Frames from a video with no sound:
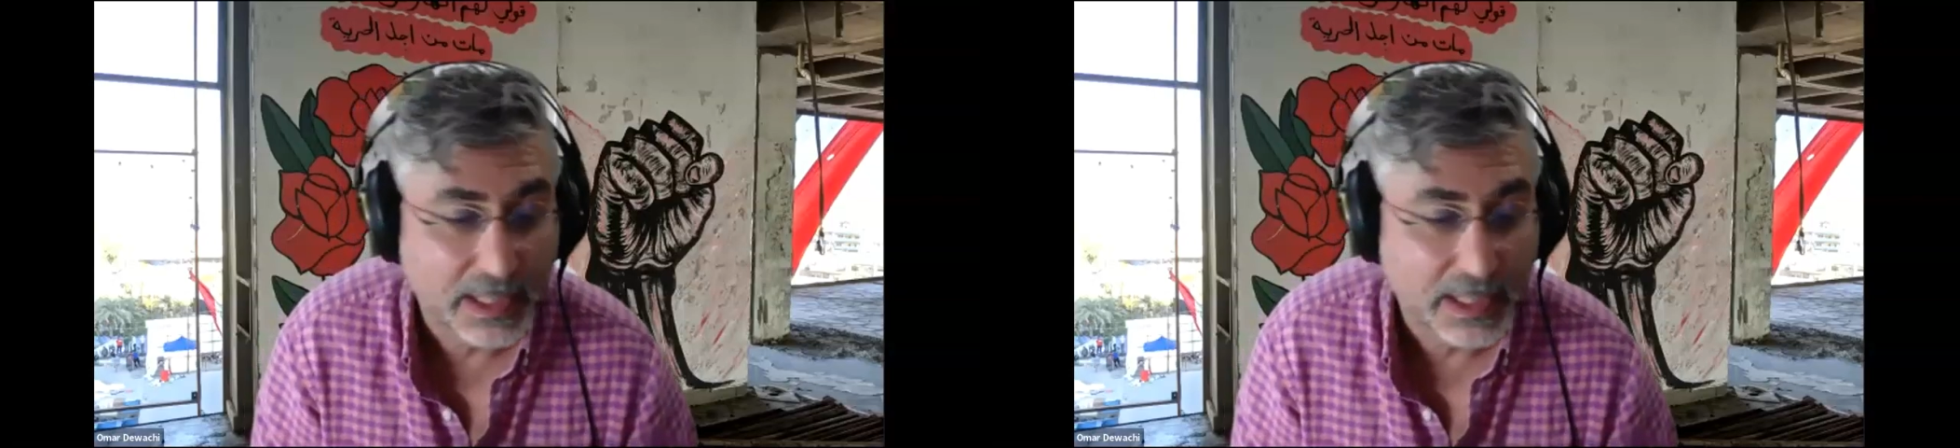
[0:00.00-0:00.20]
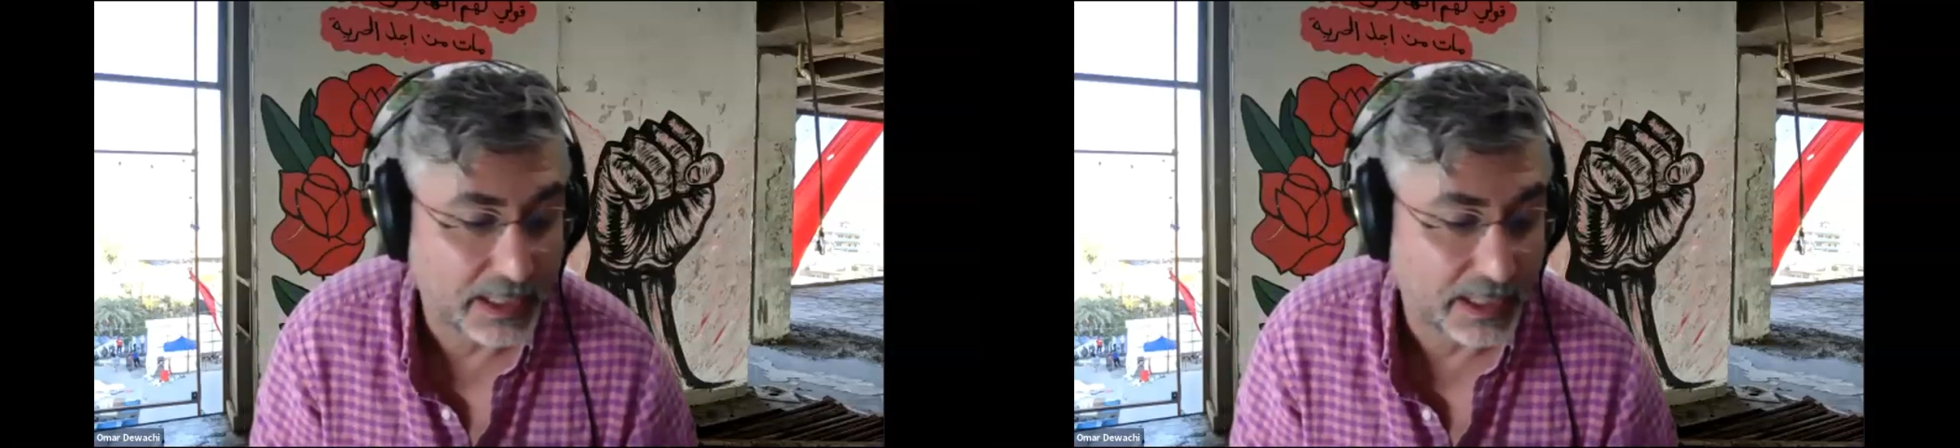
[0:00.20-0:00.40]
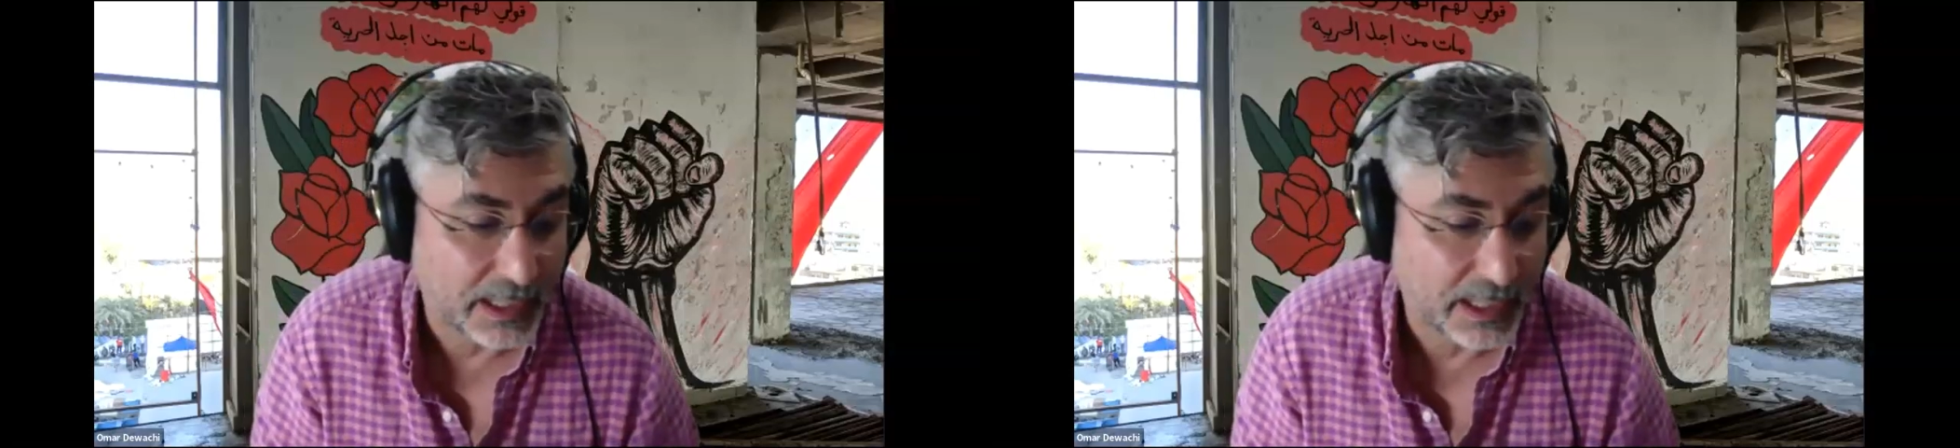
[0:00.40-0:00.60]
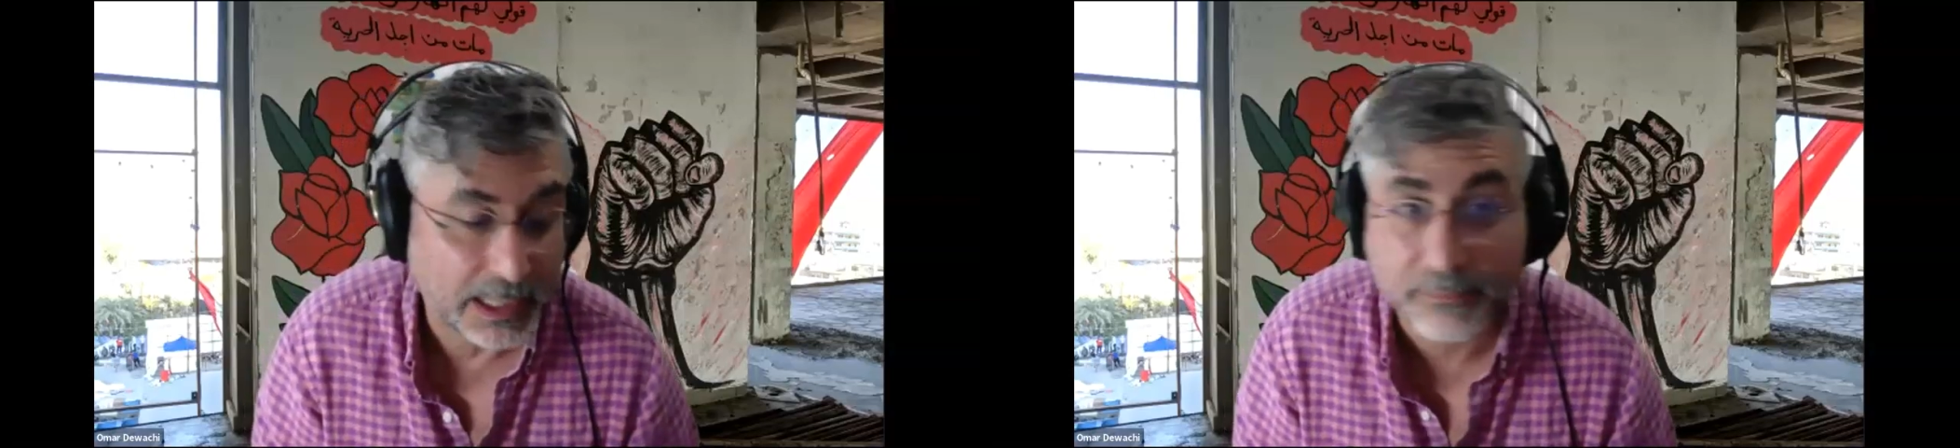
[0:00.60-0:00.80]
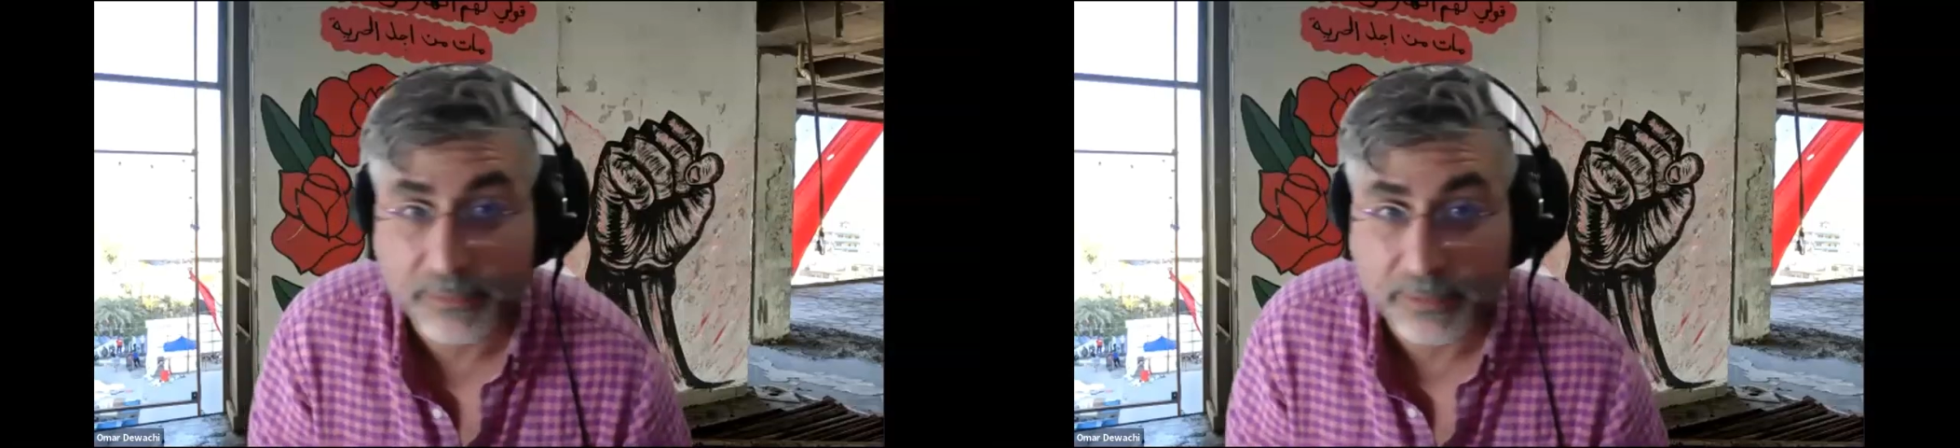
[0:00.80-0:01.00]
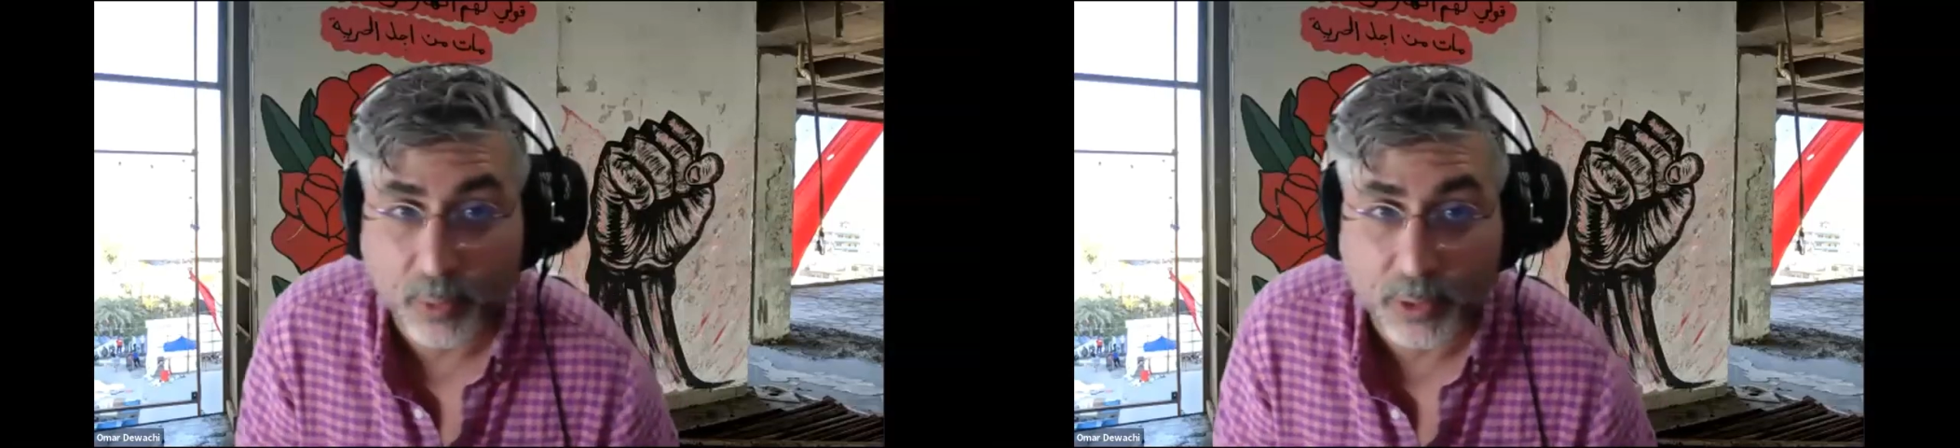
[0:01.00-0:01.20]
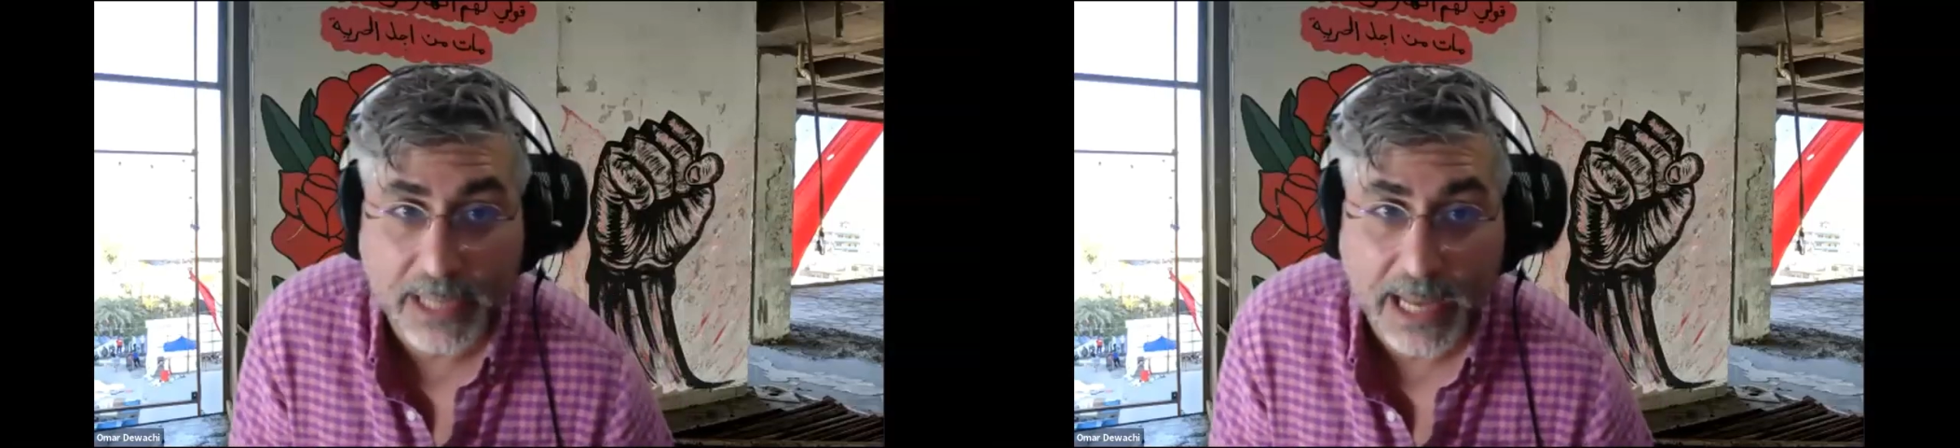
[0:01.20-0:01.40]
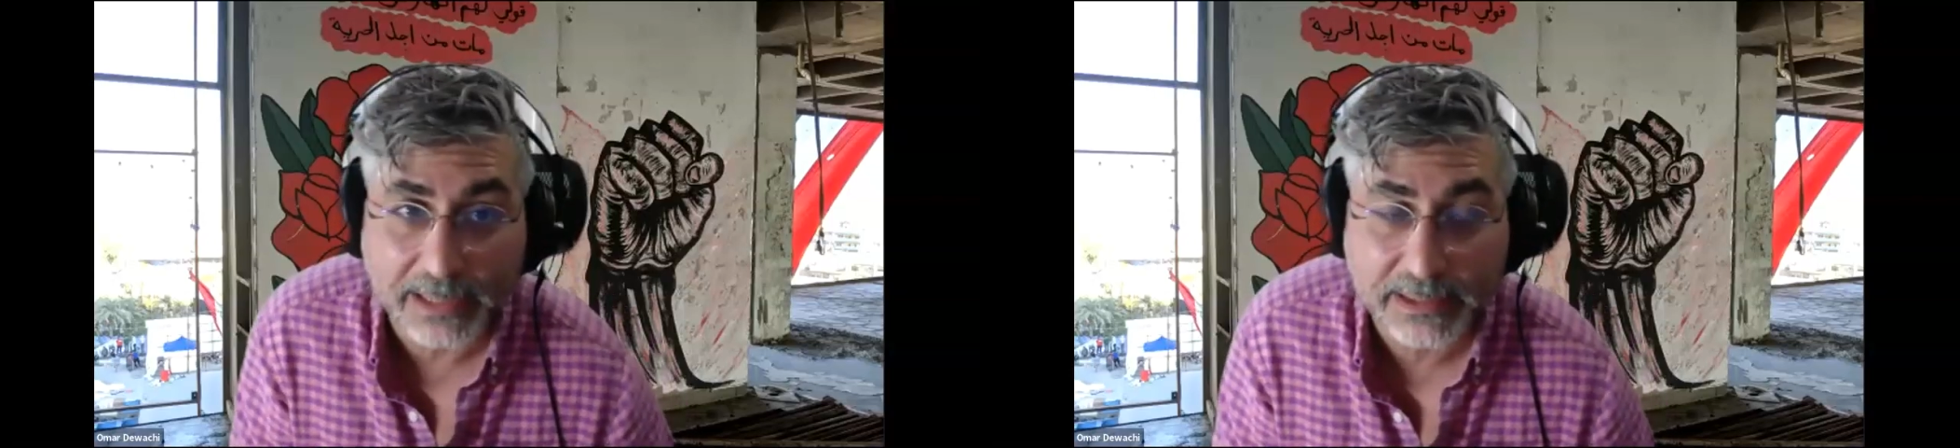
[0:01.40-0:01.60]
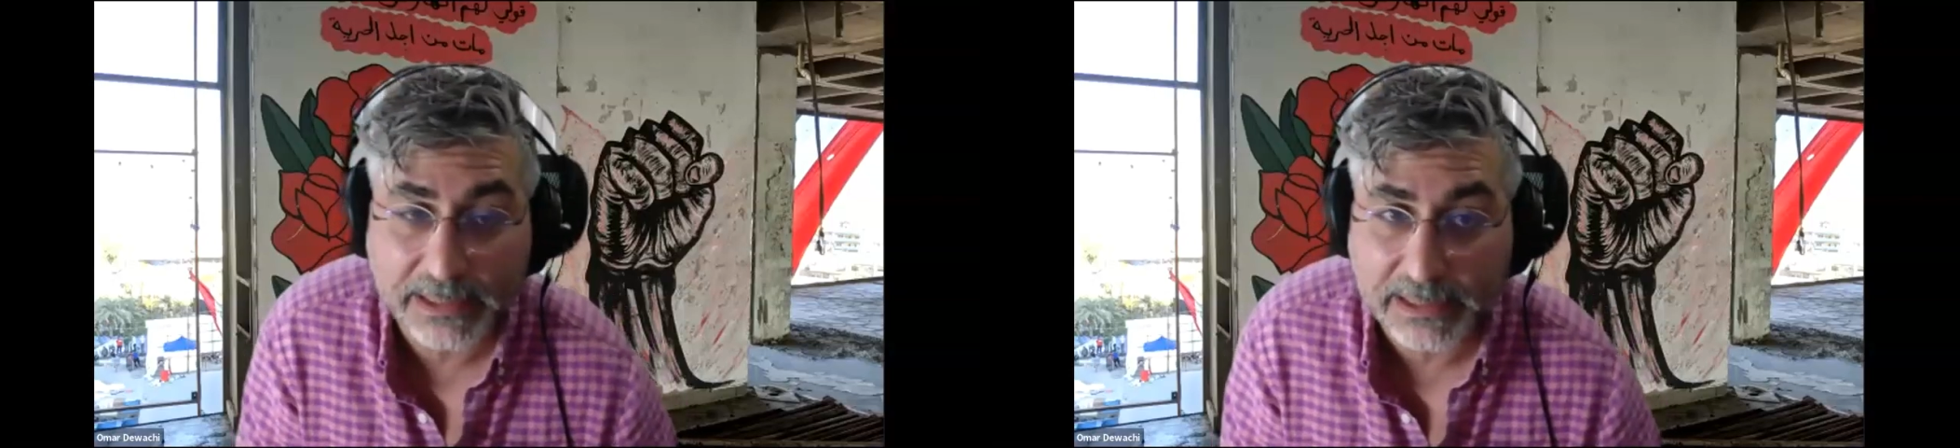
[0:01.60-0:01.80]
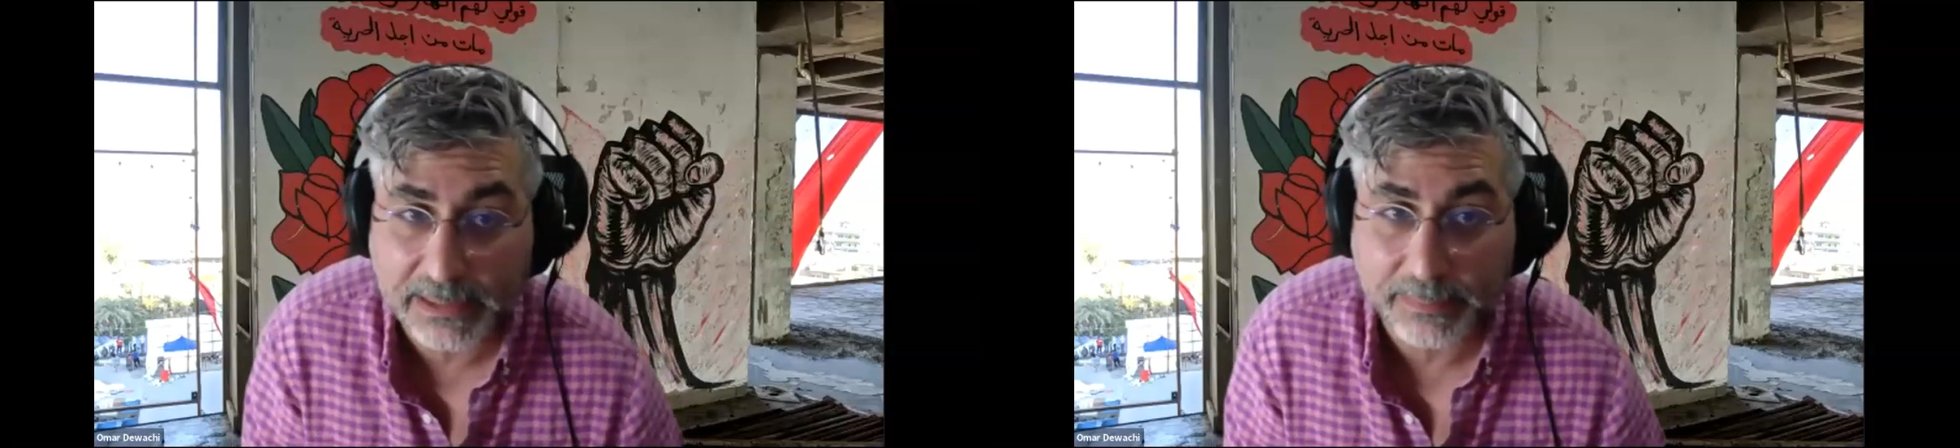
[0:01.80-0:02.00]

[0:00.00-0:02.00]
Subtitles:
infant mortality,